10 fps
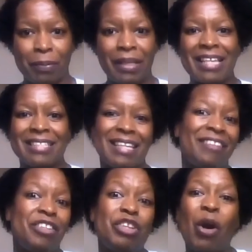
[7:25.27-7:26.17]
place
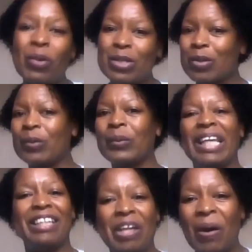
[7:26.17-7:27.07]
and no school
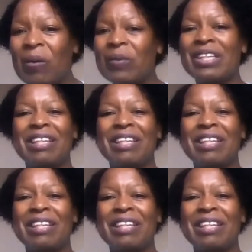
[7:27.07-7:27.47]
and no